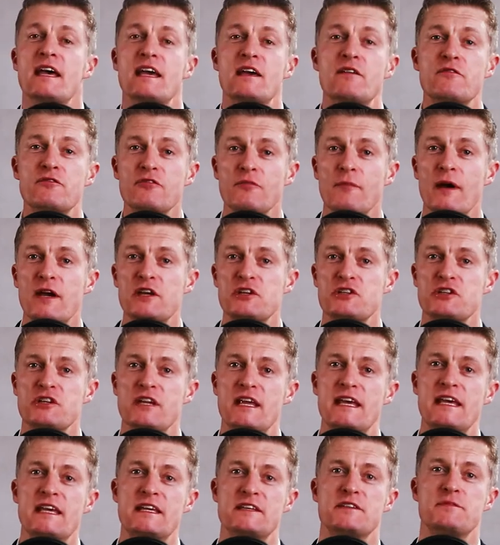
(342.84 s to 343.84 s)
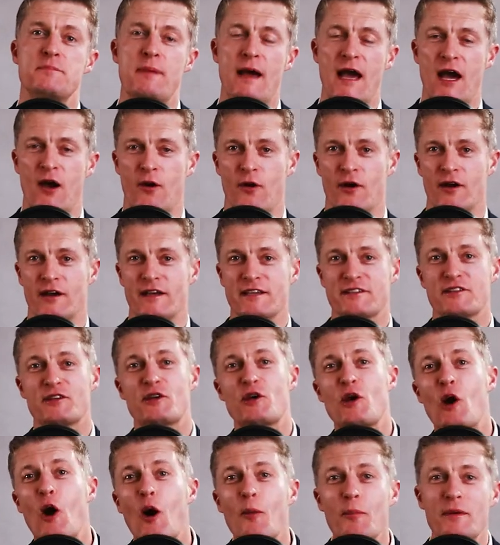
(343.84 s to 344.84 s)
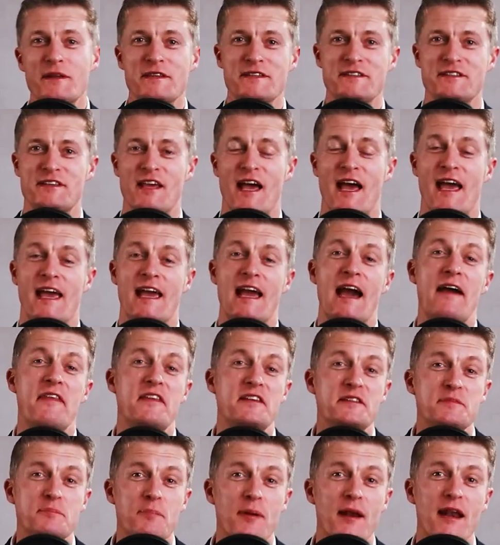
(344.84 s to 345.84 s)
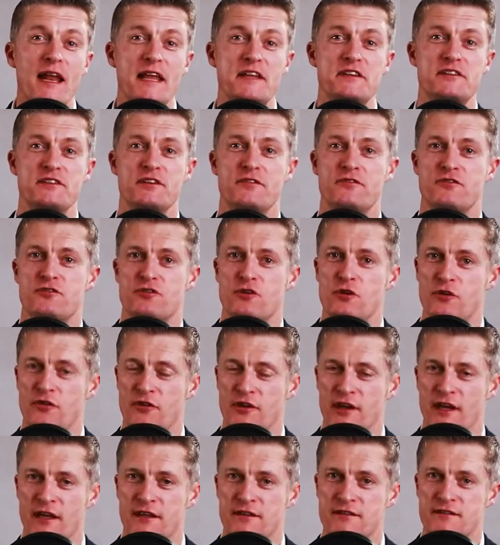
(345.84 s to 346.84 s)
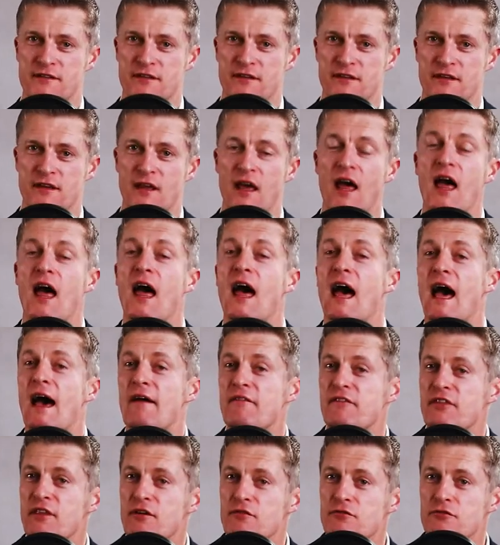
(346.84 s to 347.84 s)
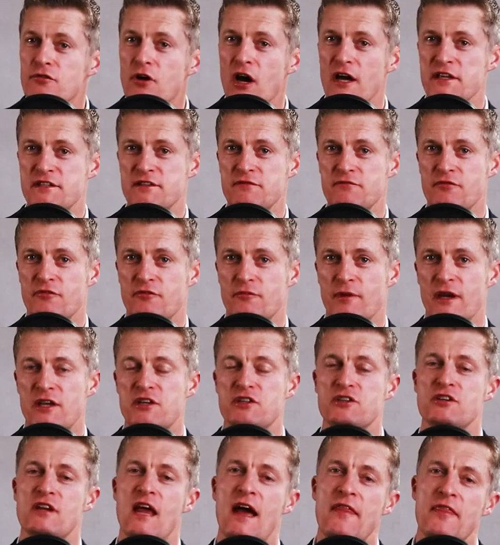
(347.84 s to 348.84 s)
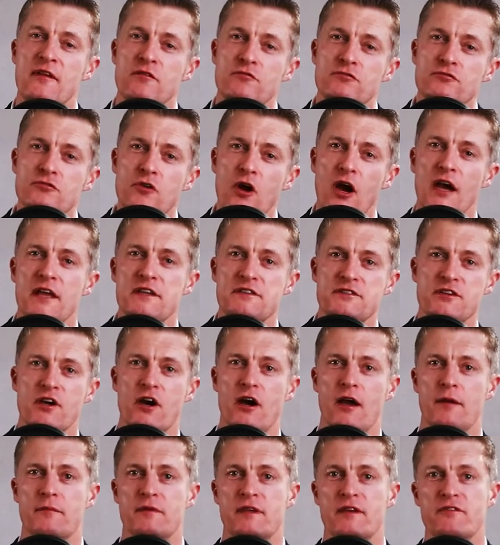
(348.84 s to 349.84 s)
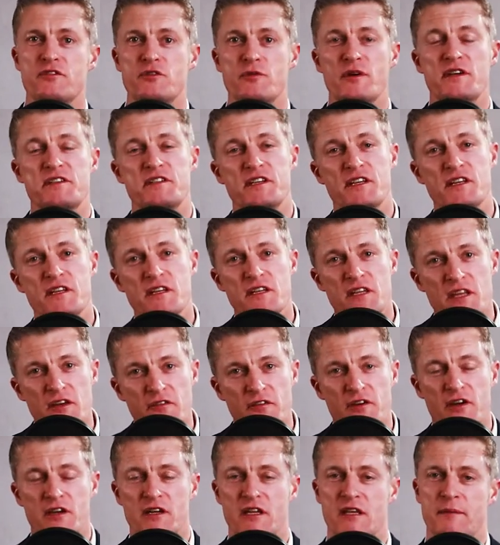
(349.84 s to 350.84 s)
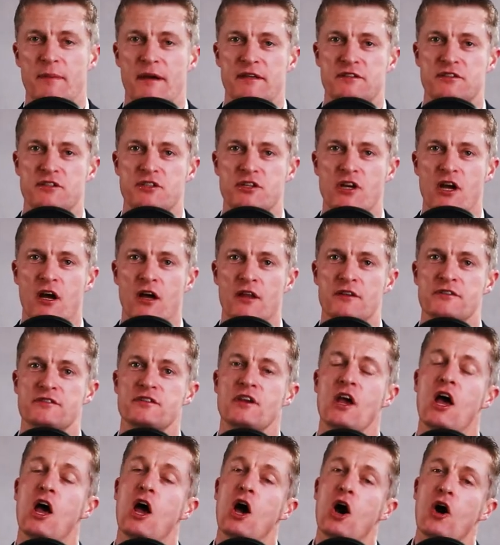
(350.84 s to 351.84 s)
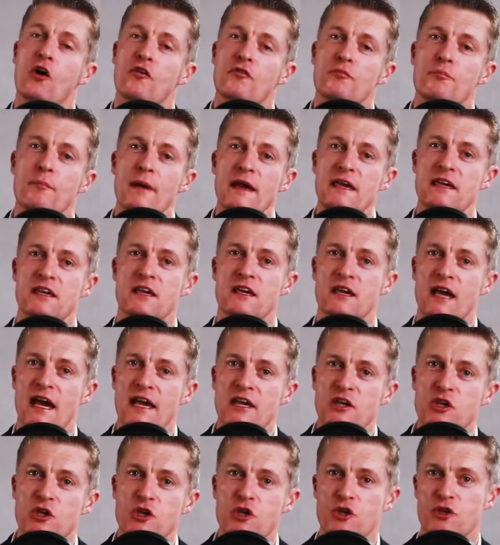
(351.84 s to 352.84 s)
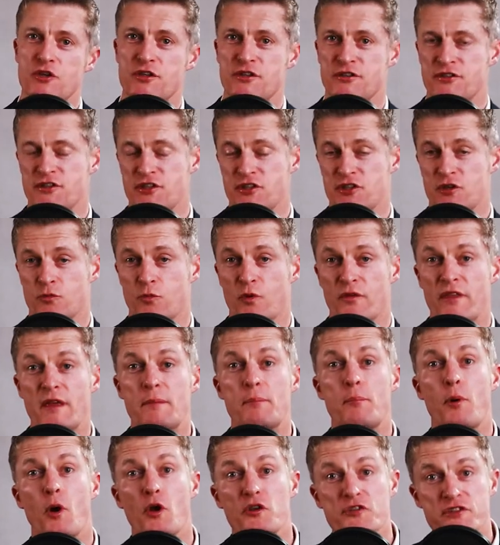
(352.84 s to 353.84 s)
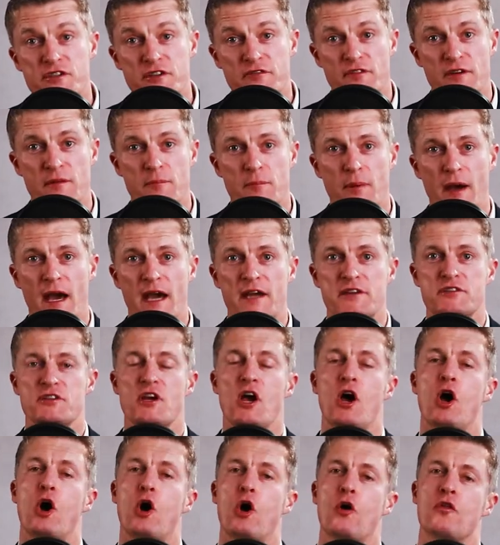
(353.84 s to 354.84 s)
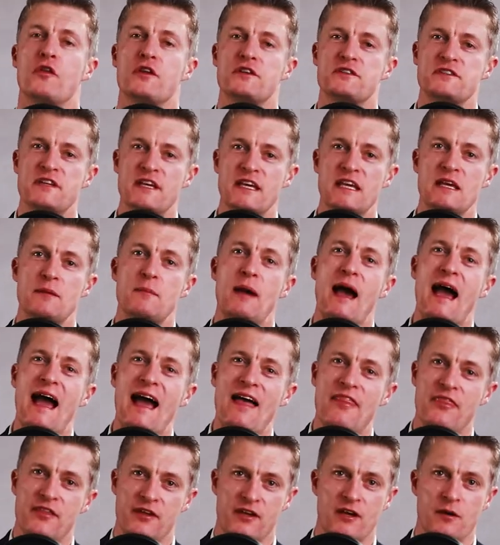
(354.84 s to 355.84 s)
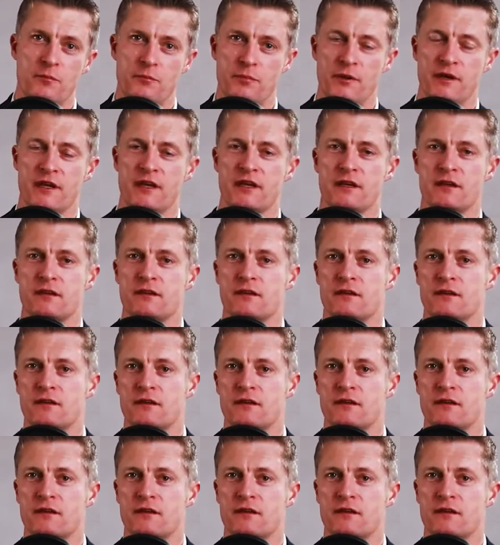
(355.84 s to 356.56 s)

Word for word: Information is power is a common saying and there's plenty of truth in it. Having the right information at the right time gives you a significantly better chance of making a good decision with a positive impact on the team and the company.